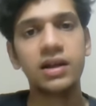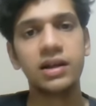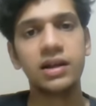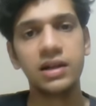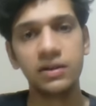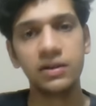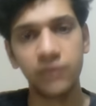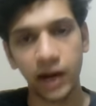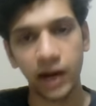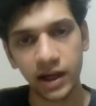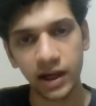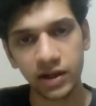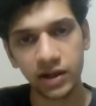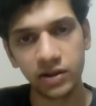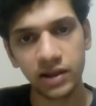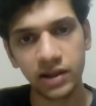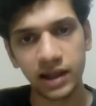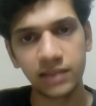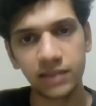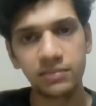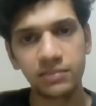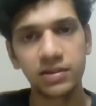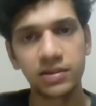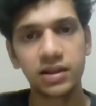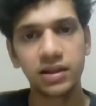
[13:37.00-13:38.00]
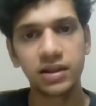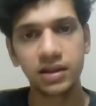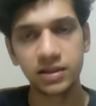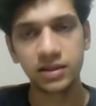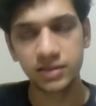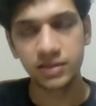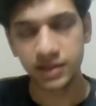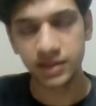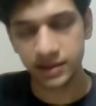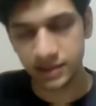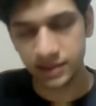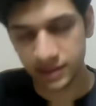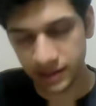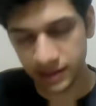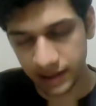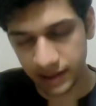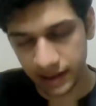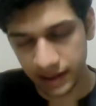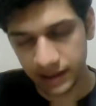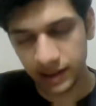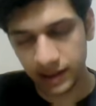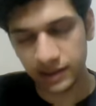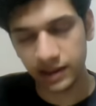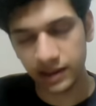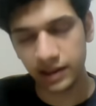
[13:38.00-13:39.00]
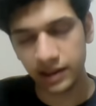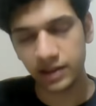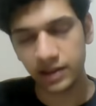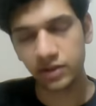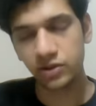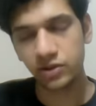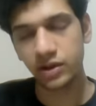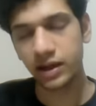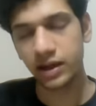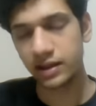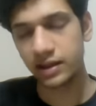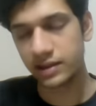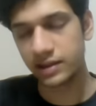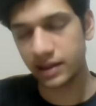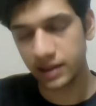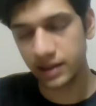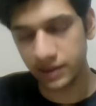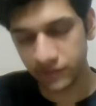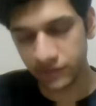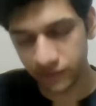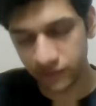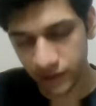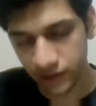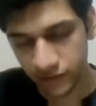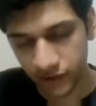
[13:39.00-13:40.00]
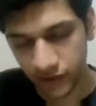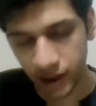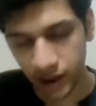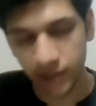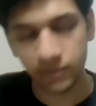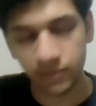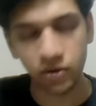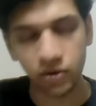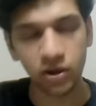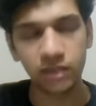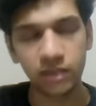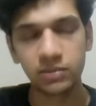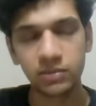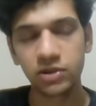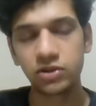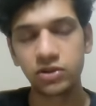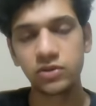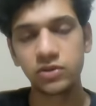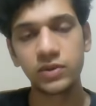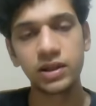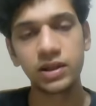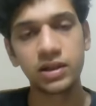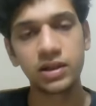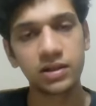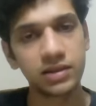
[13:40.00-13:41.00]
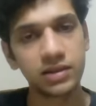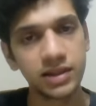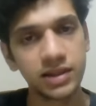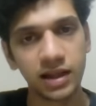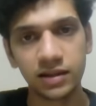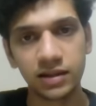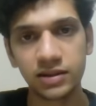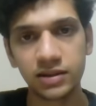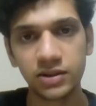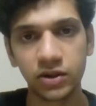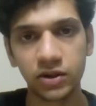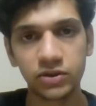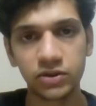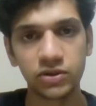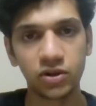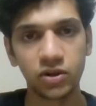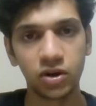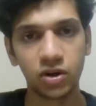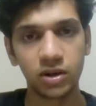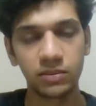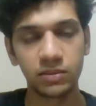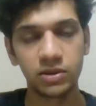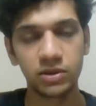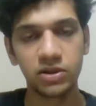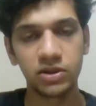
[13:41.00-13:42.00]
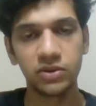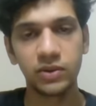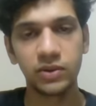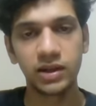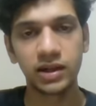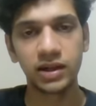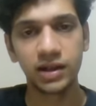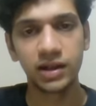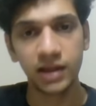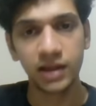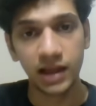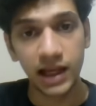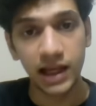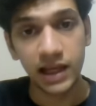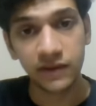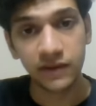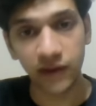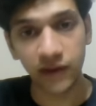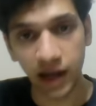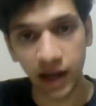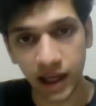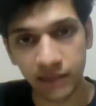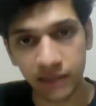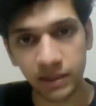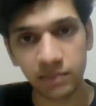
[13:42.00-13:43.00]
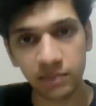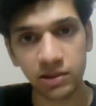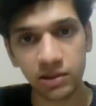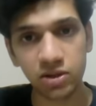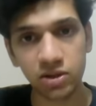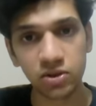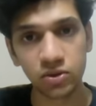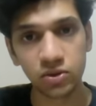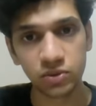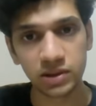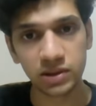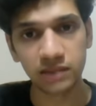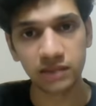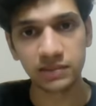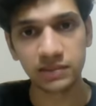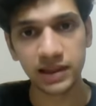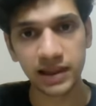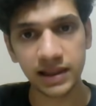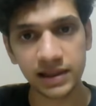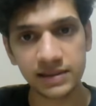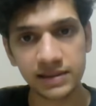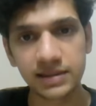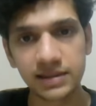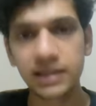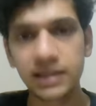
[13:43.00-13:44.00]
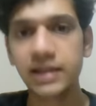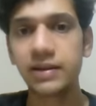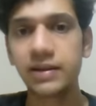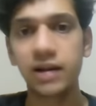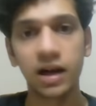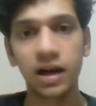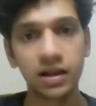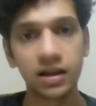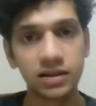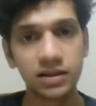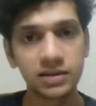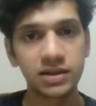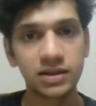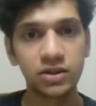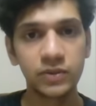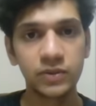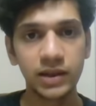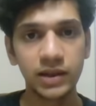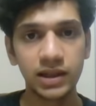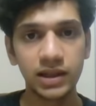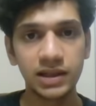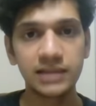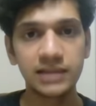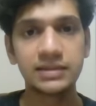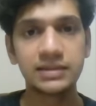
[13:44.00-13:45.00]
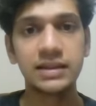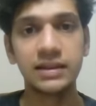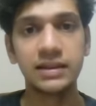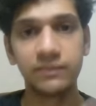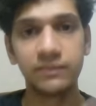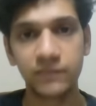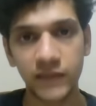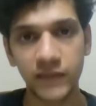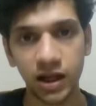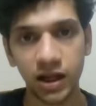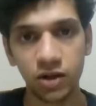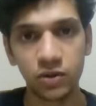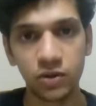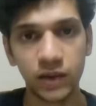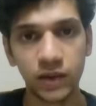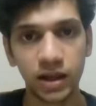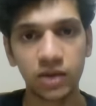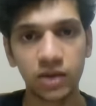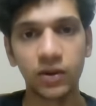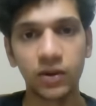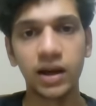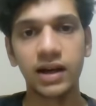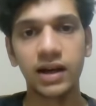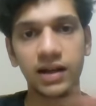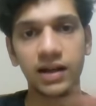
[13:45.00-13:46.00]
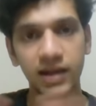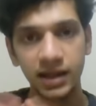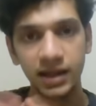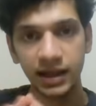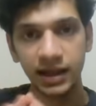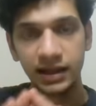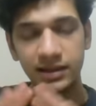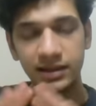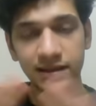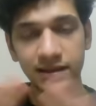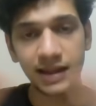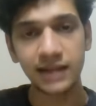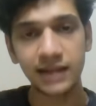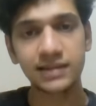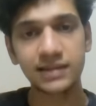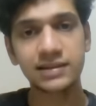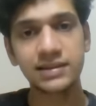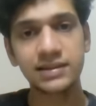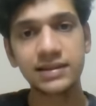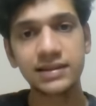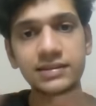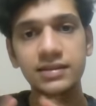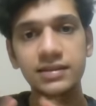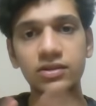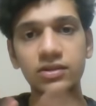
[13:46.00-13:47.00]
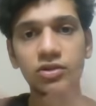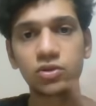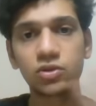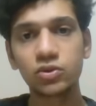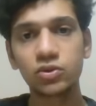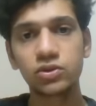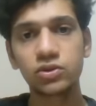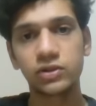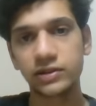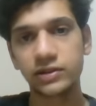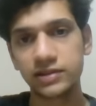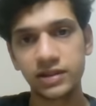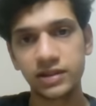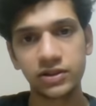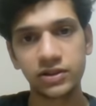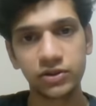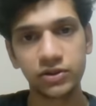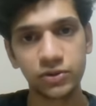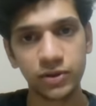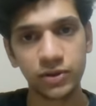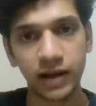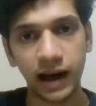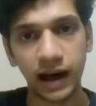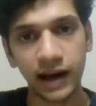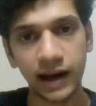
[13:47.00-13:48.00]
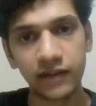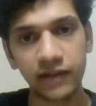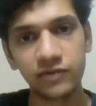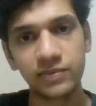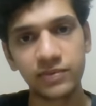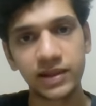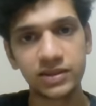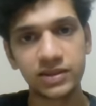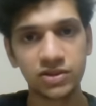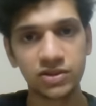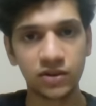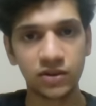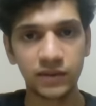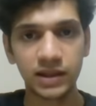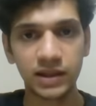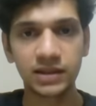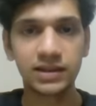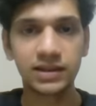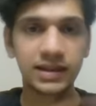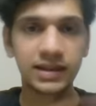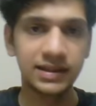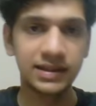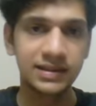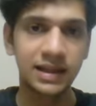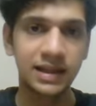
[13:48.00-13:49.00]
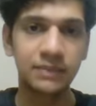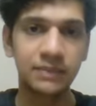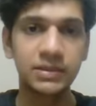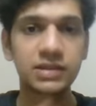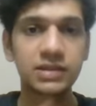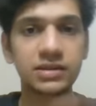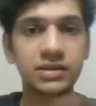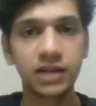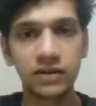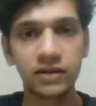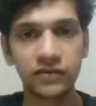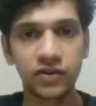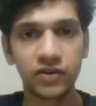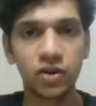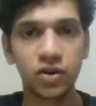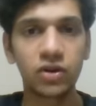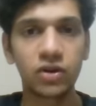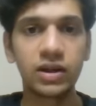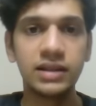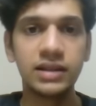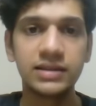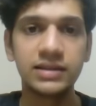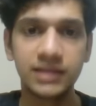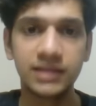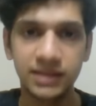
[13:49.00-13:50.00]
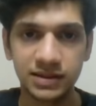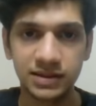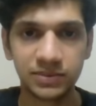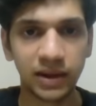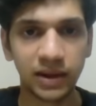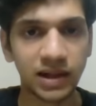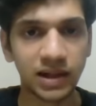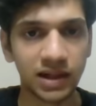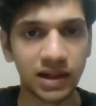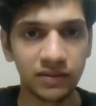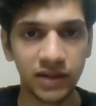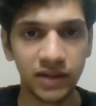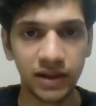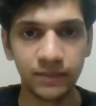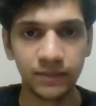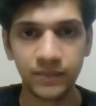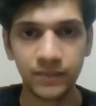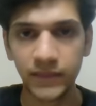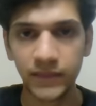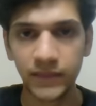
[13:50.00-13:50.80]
Divide your time. Just get that thing into your head that if I am not able to do it, the others are also not able to do it. If I am able to do something easily, others are doing it easily. How do I go ahead? These are the two thoughts that you should have based on whether the exam is tough or easy, respectively.